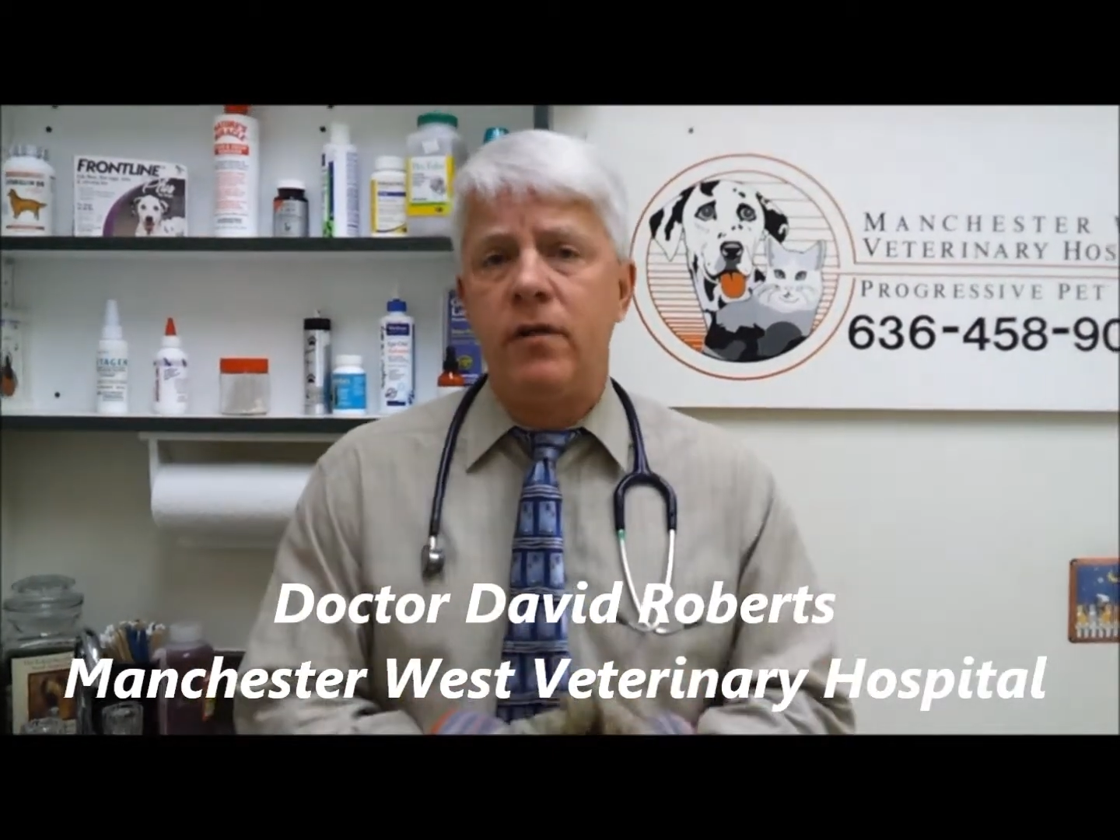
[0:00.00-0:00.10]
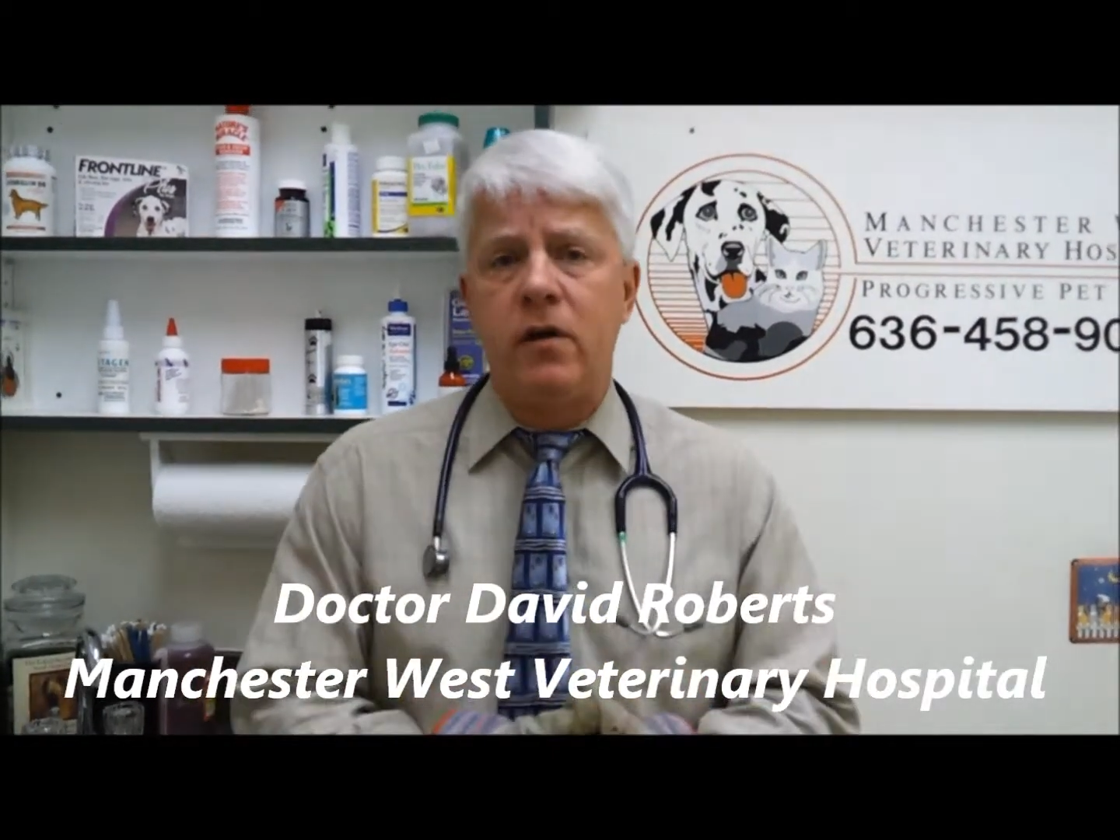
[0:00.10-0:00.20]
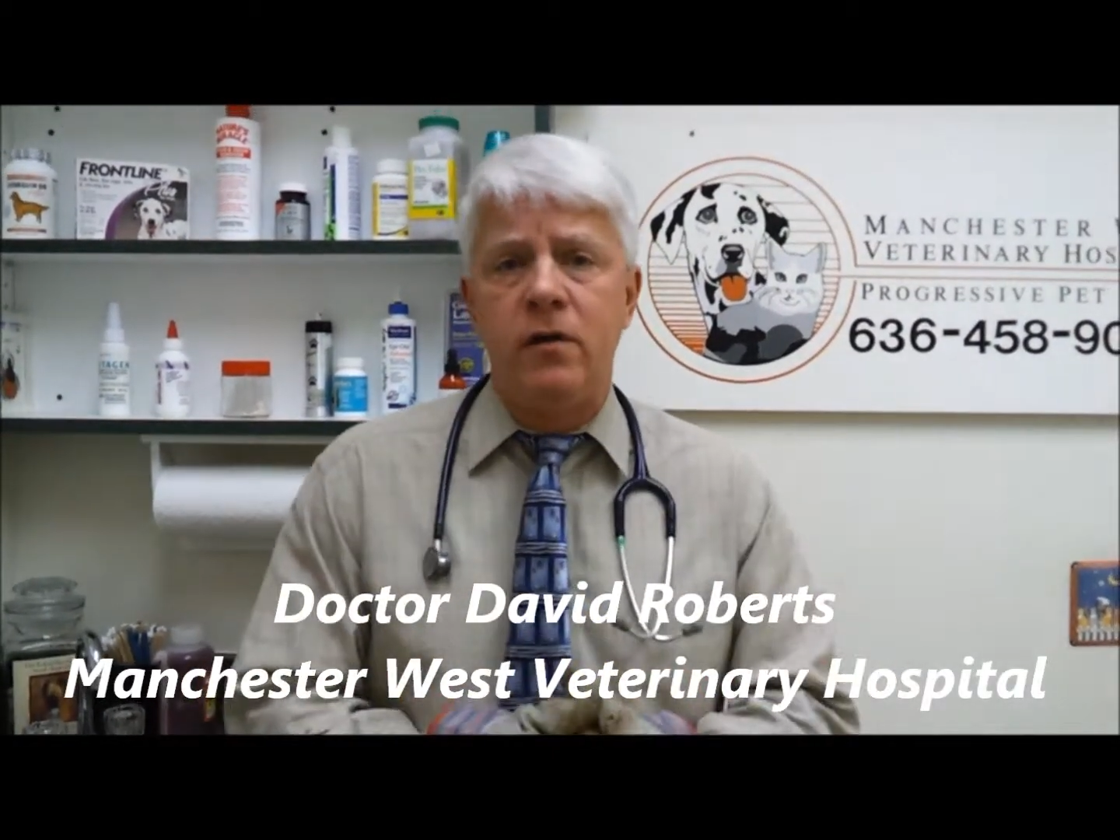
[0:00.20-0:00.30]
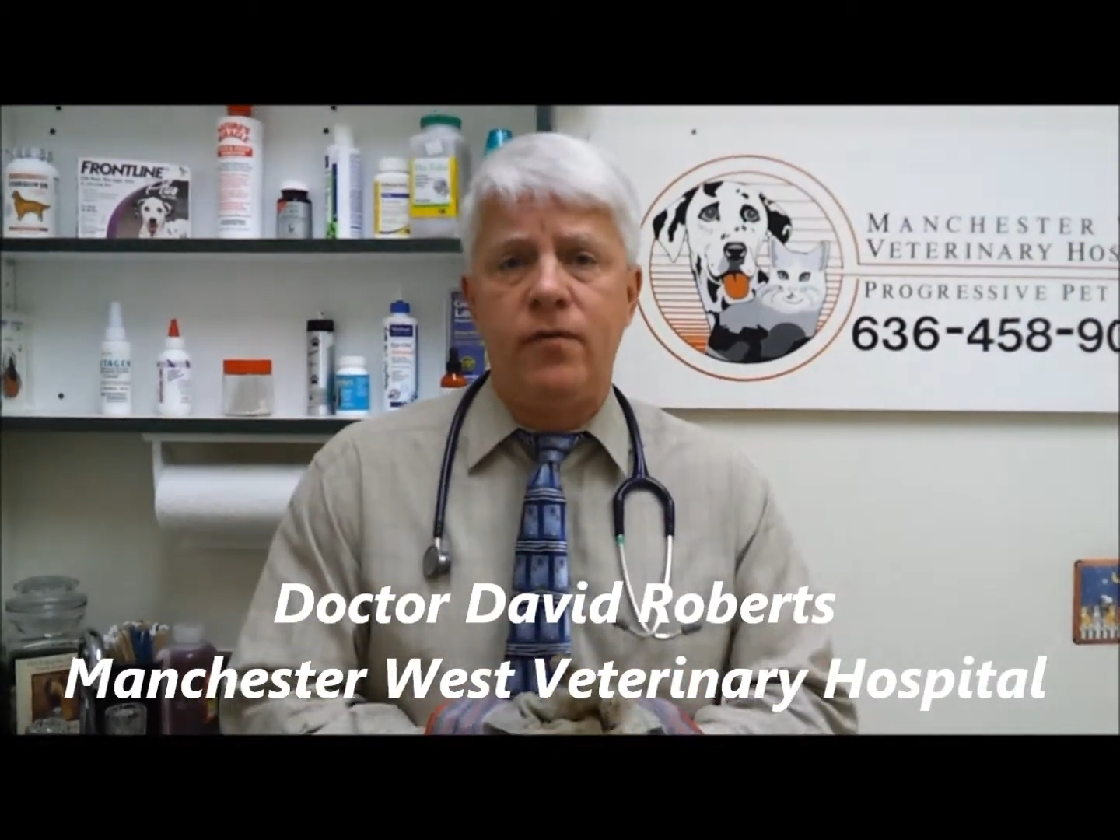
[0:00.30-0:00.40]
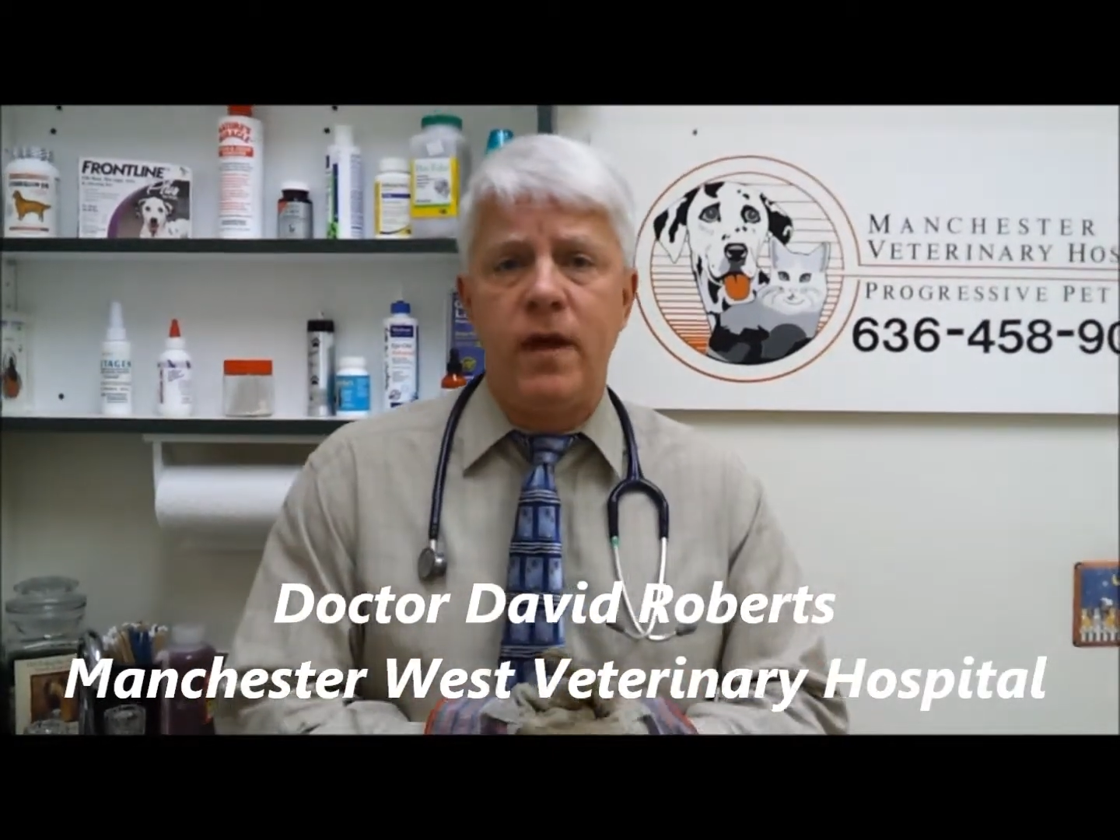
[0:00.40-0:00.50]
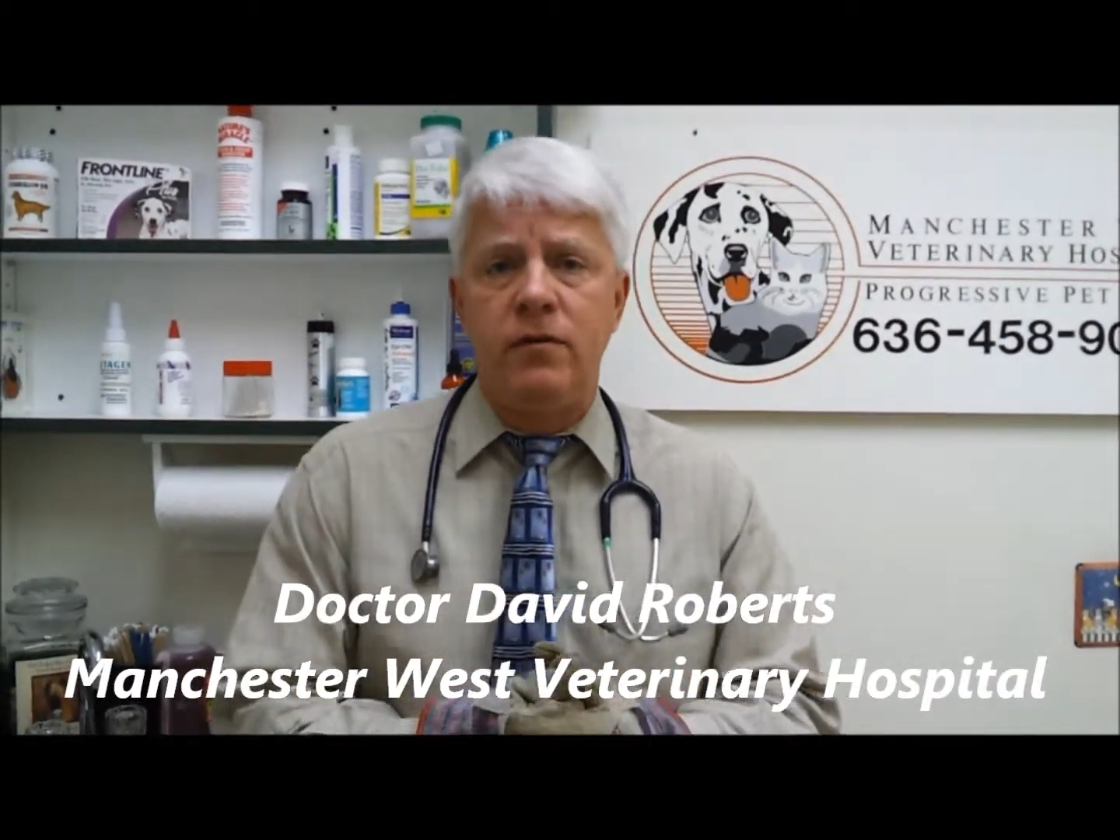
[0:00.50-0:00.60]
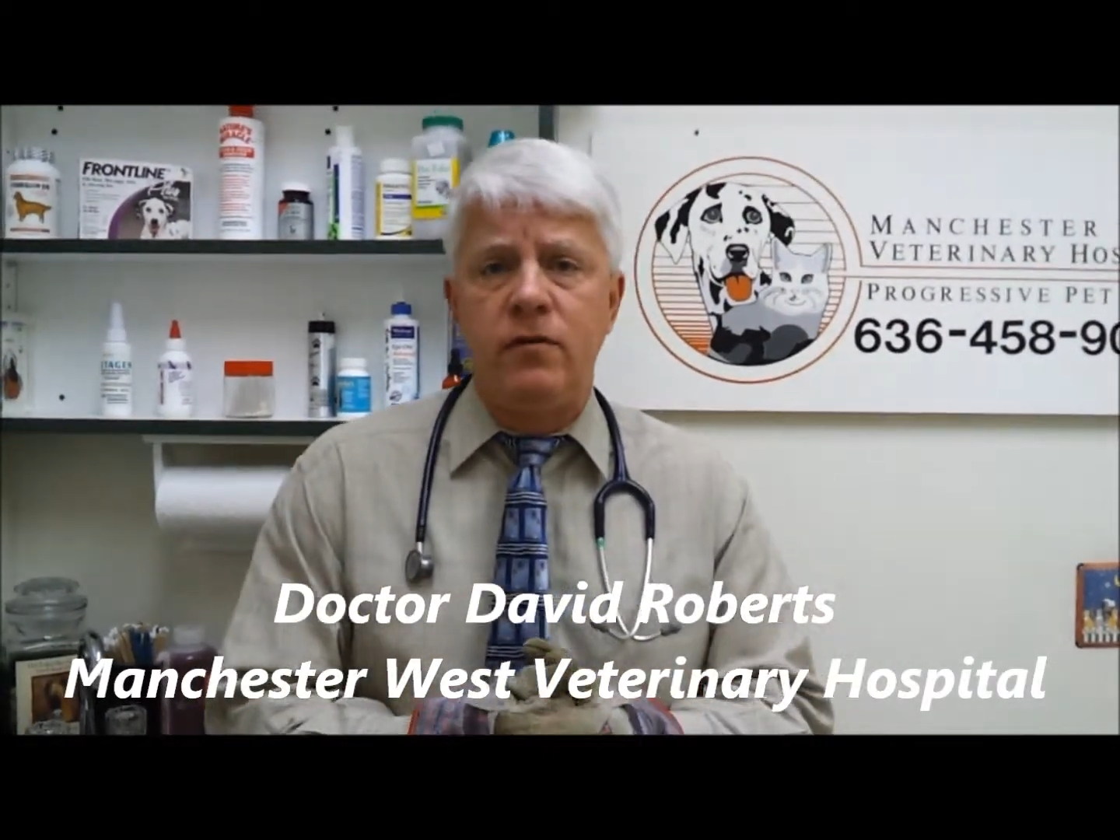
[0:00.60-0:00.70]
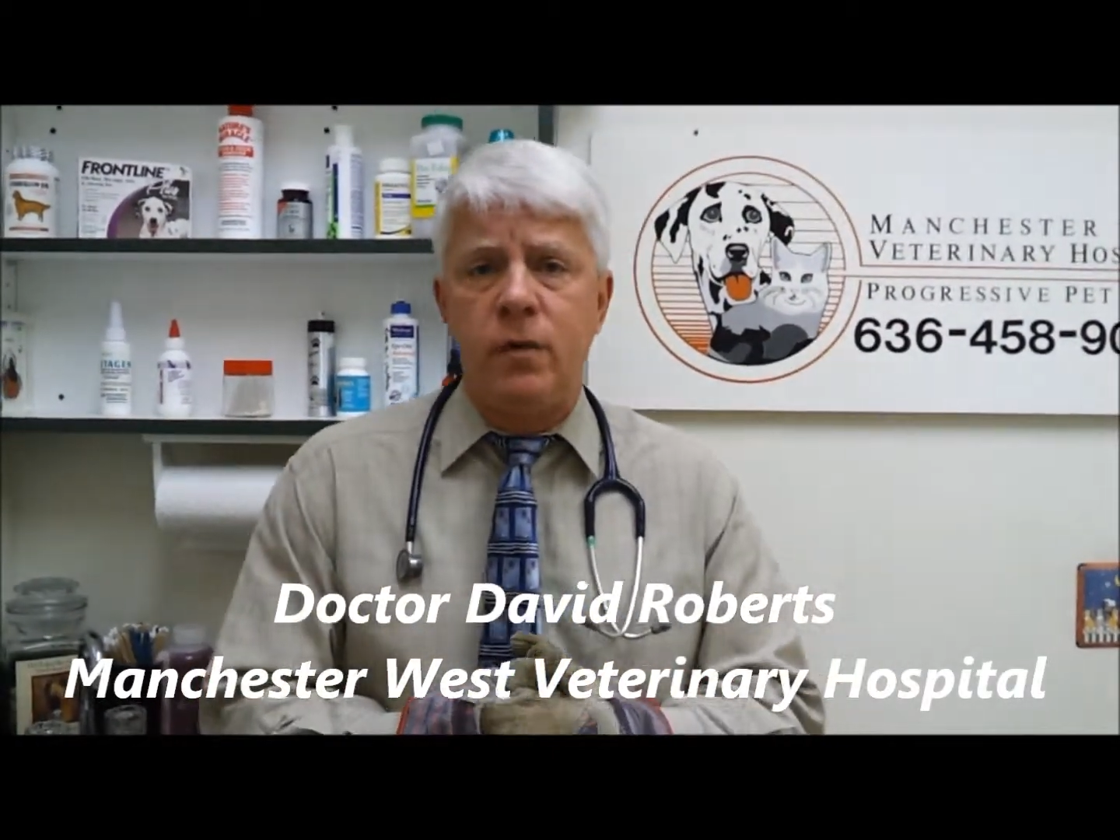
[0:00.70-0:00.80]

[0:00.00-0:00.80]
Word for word: the good things